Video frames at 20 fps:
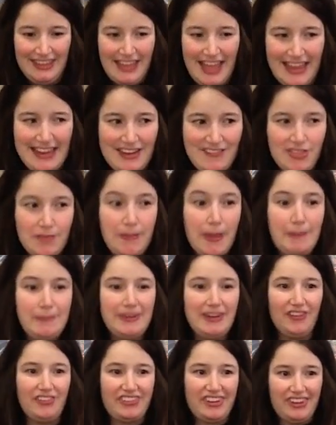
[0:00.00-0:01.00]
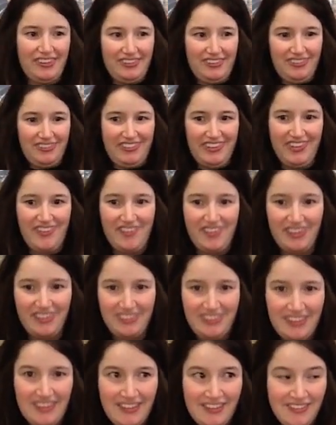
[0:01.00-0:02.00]
I give the baby nose kissies too,
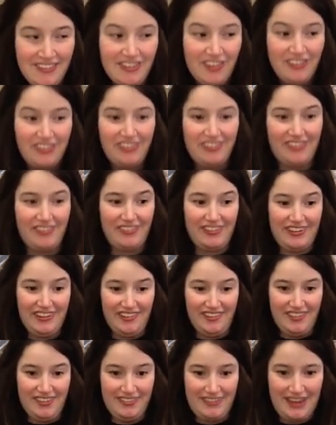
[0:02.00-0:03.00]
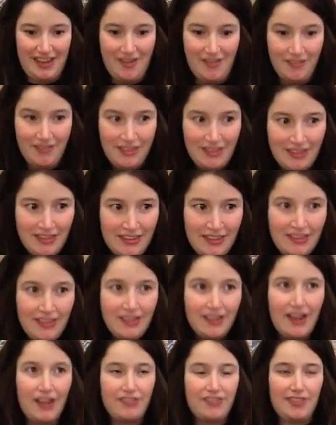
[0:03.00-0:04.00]
because her nose is so cute, and now,
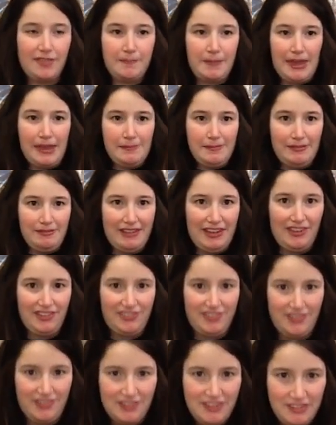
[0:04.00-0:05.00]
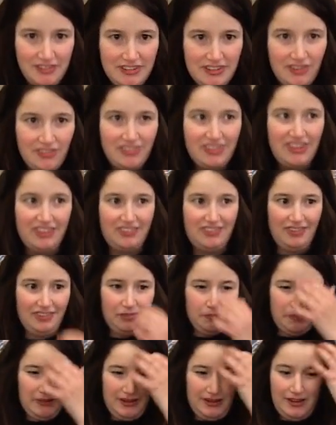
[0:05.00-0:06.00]
because of the baby, we all started doing nose
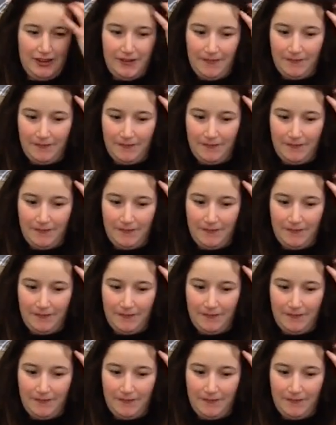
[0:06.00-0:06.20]
kissies. But,